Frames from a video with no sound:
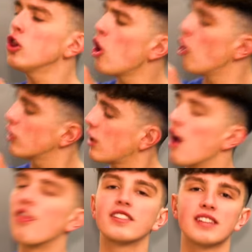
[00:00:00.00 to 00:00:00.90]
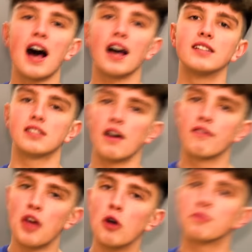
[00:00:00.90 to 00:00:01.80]
look at the size
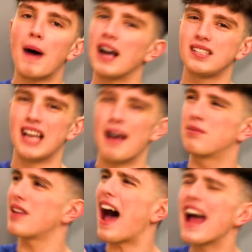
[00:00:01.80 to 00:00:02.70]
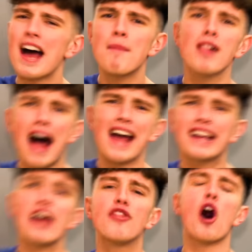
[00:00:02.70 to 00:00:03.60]
of those biceps. I am
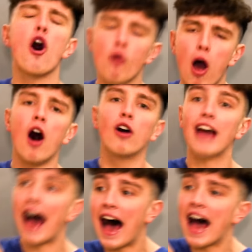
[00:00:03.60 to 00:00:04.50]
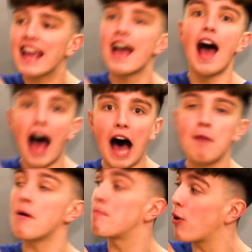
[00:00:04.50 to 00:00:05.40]
like The Rock. I
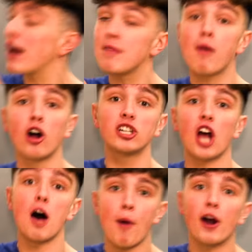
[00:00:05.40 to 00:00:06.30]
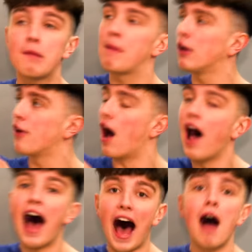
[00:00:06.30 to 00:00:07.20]
am pretty much a
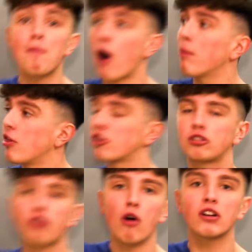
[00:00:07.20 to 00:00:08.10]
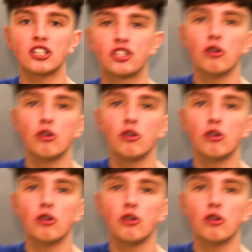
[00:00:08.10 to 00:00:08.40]
bodybuilder. I'm probably the strongest